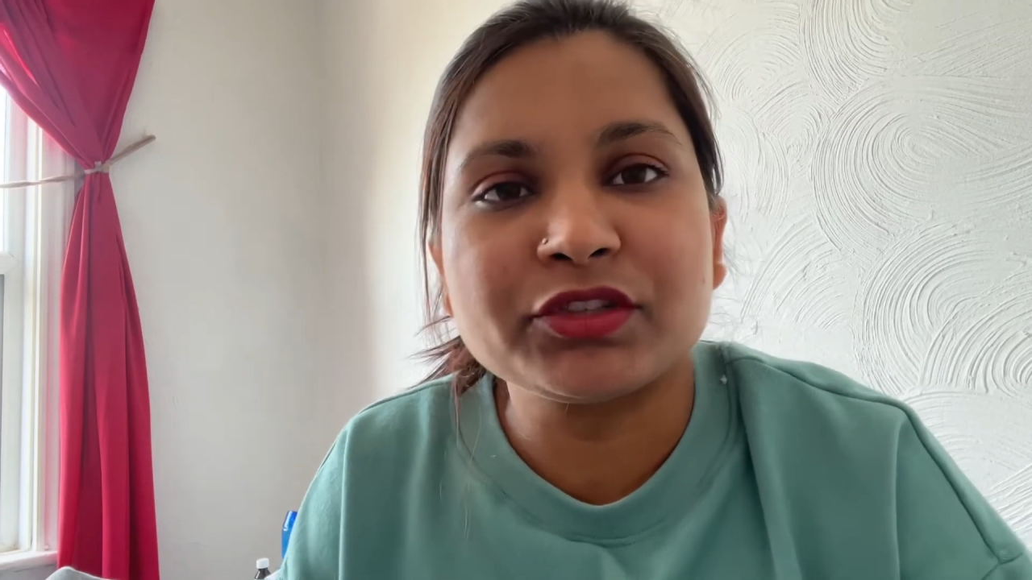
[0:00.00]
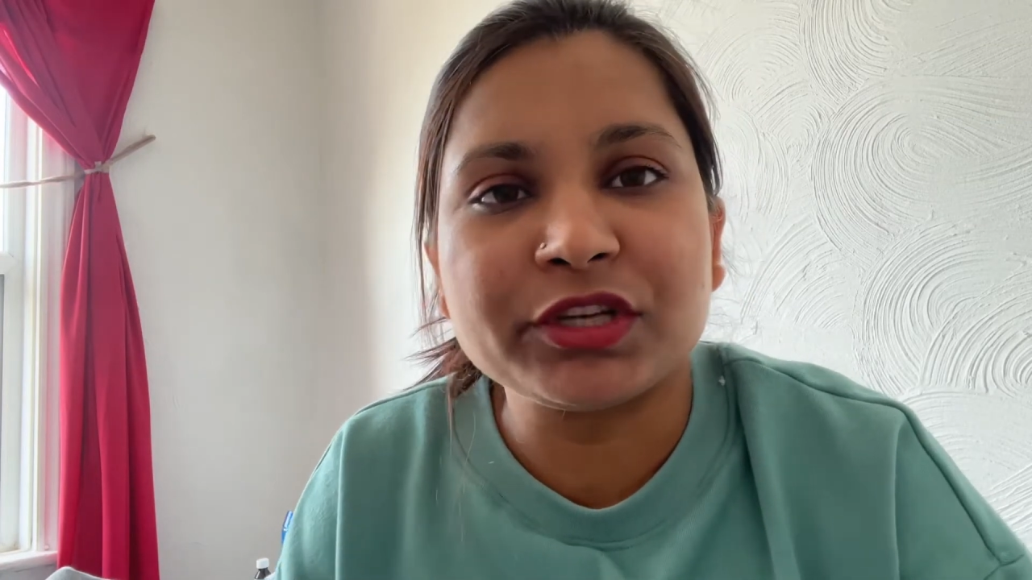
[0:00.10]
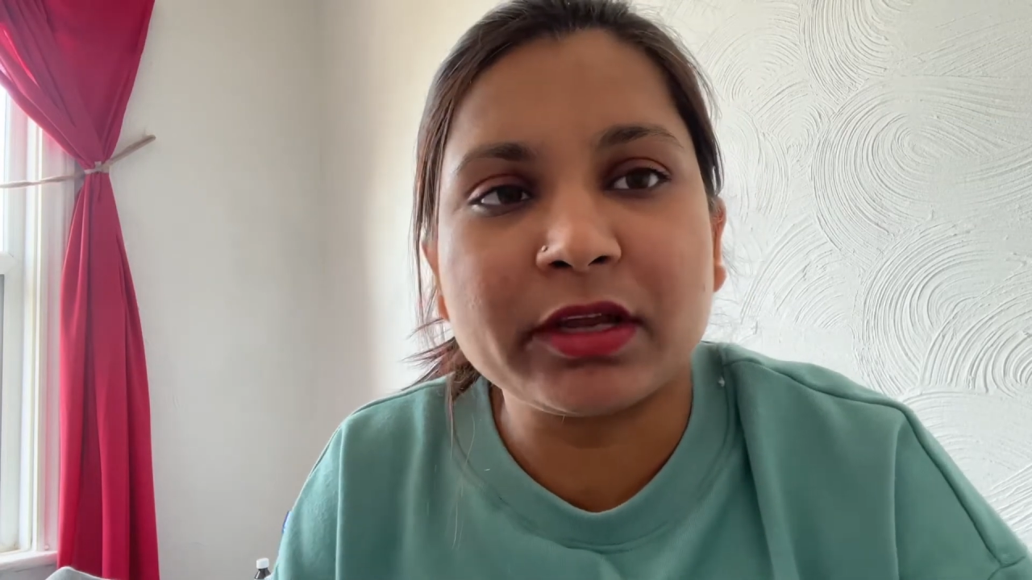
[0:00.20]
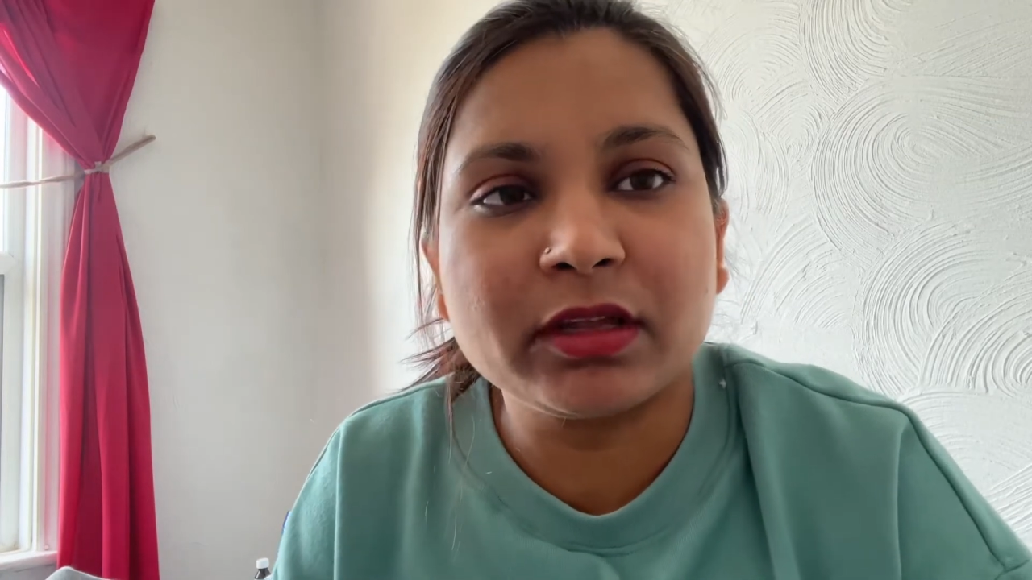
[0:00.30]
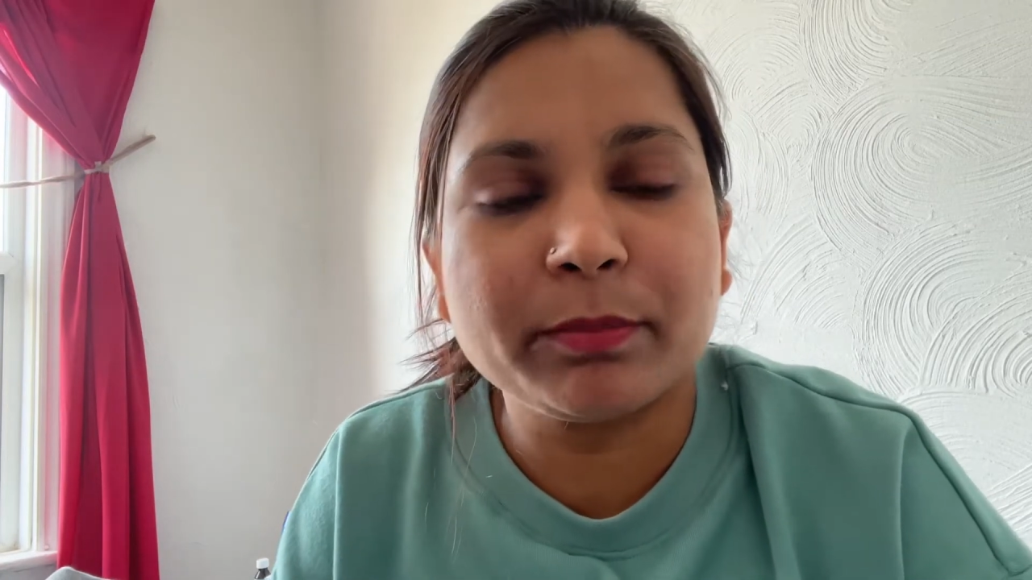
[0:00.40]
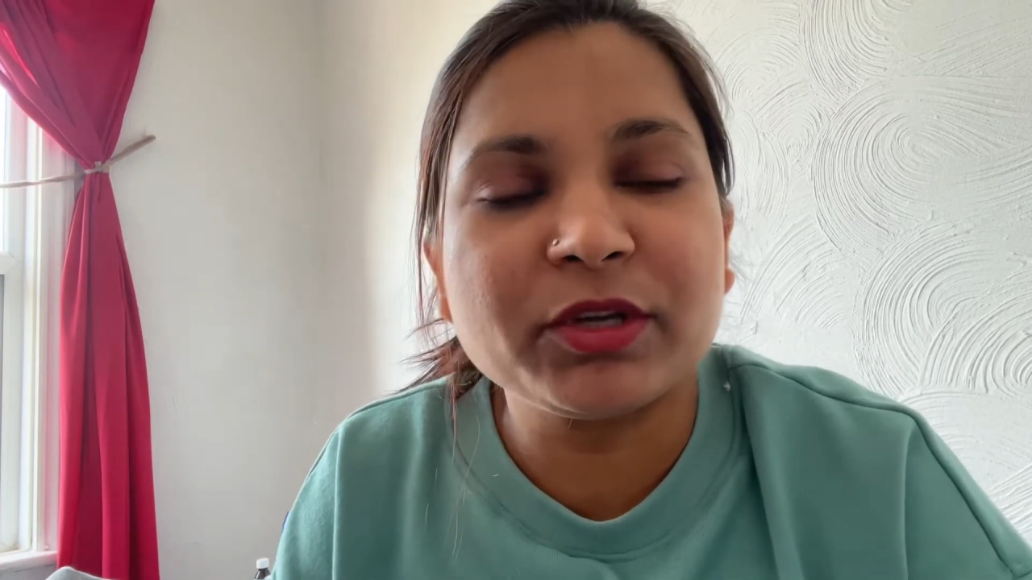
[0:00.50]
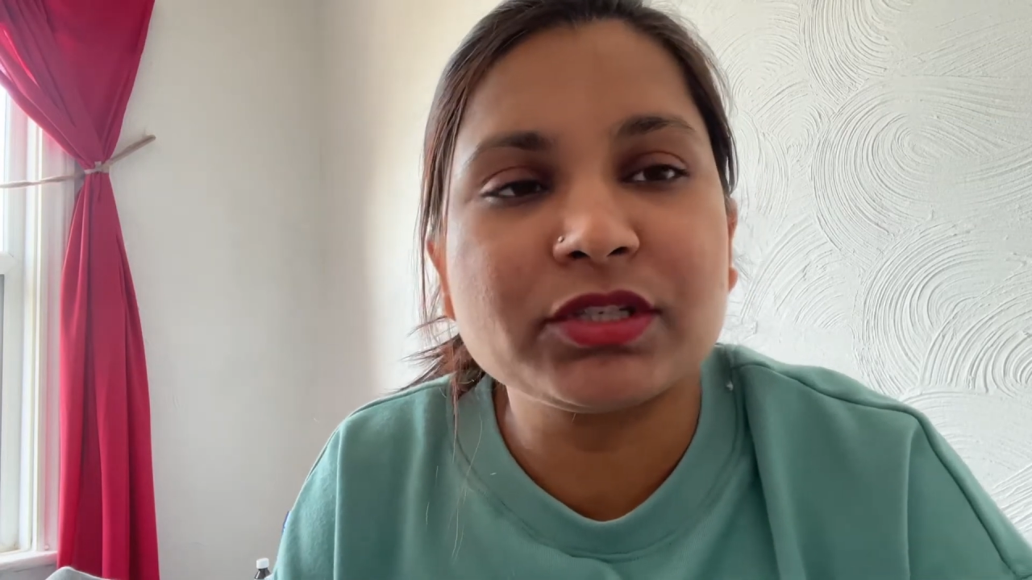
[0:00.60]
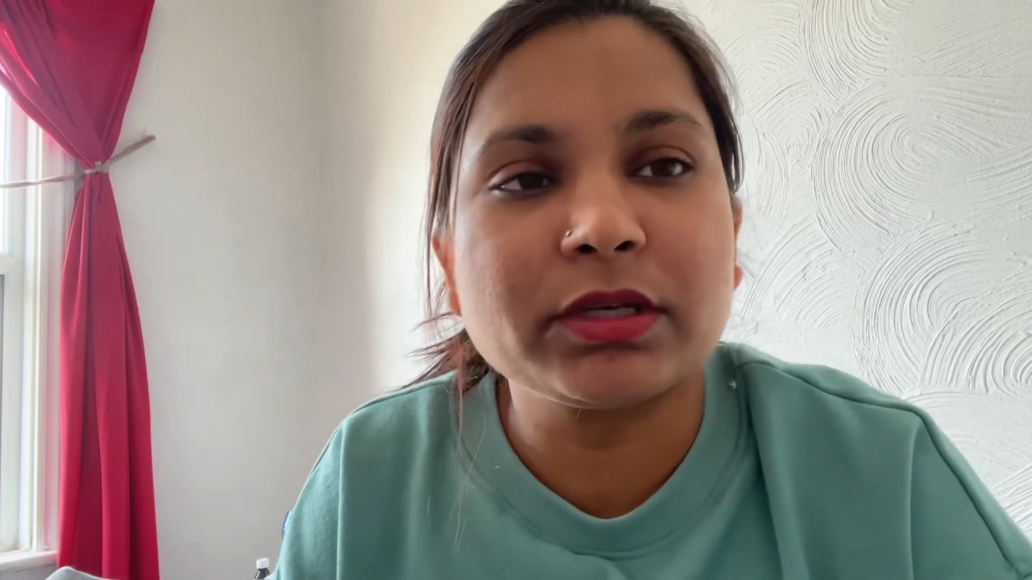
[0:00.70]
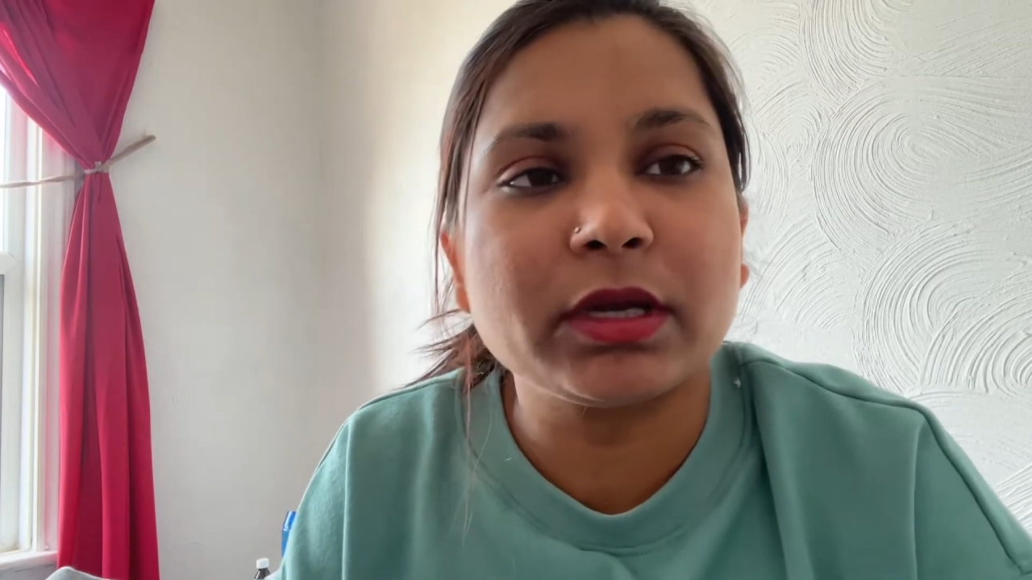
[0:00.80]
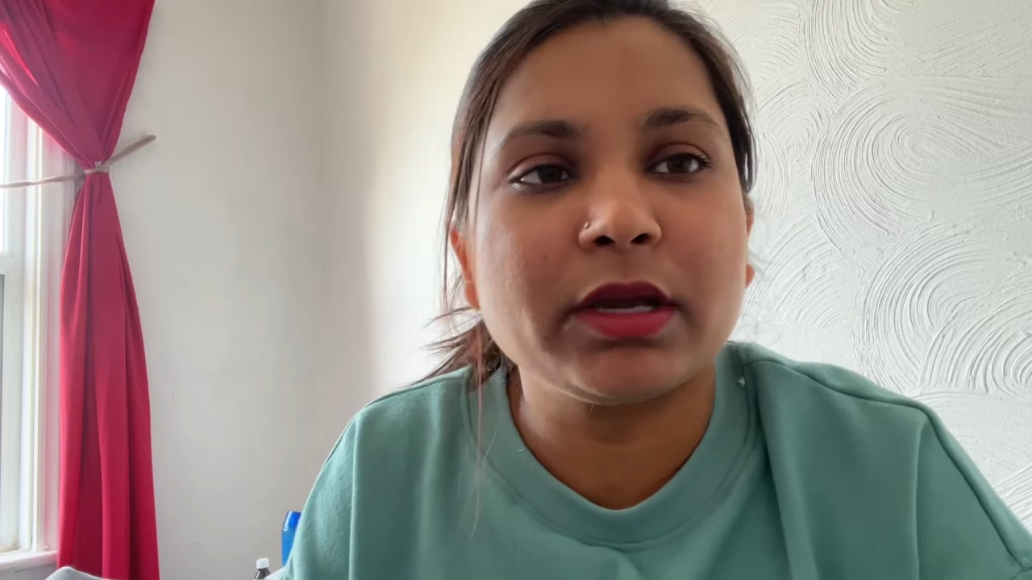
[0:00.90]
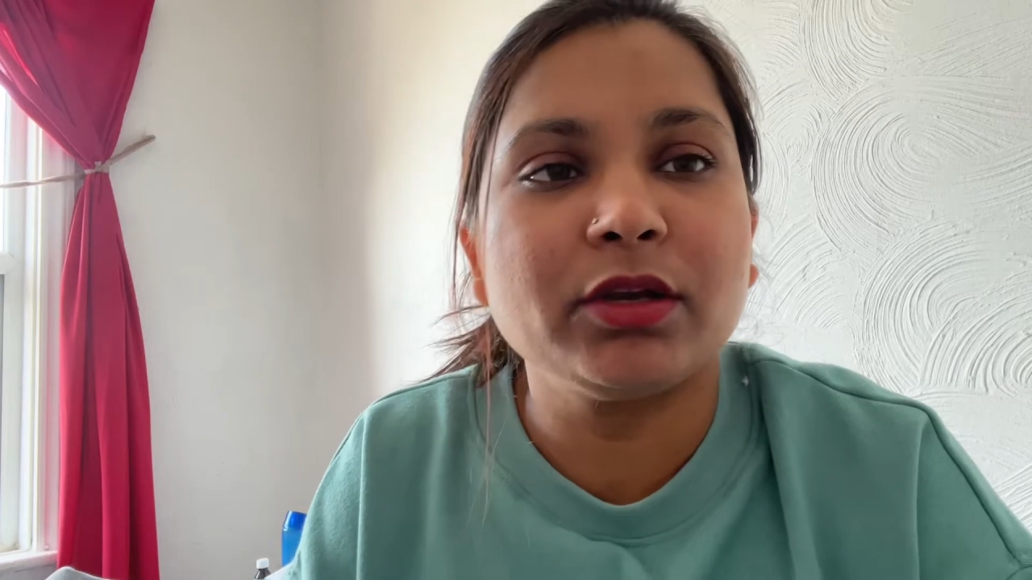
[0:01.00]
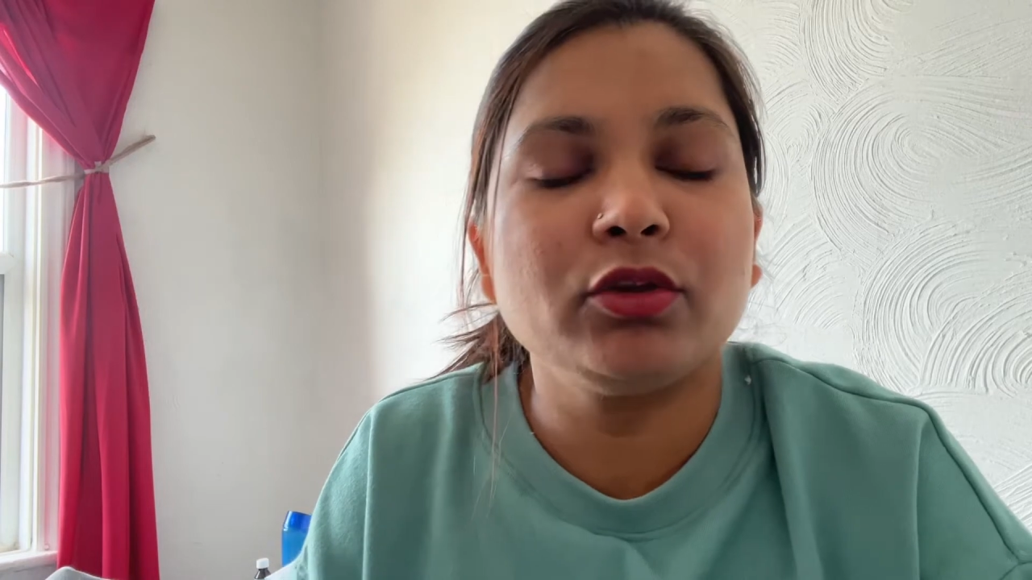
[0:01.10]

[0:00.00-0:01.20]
checking the patient ID,